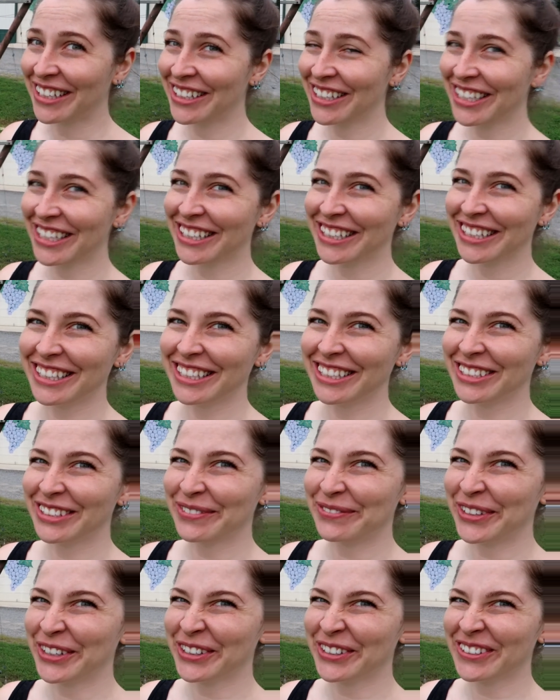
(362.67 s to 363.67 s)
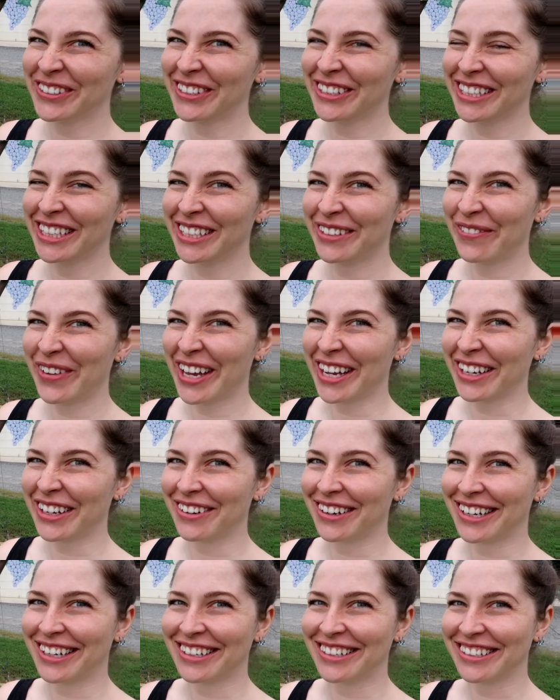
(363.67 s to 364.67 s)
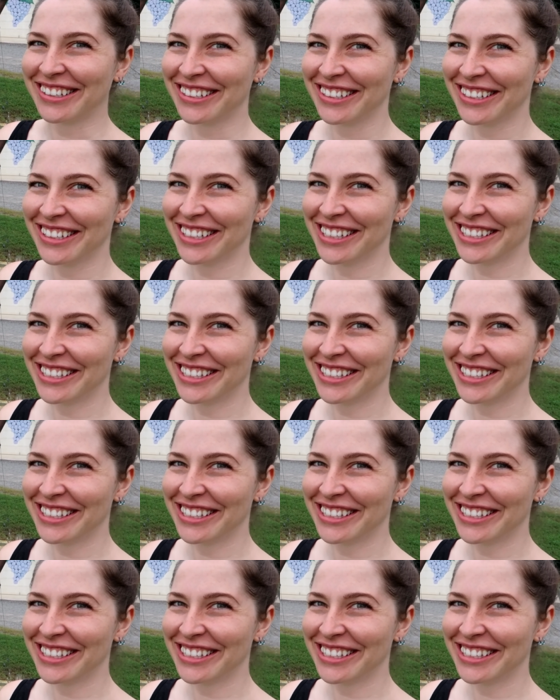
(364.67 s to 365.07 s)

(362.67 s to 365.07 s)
Look little mural in the background.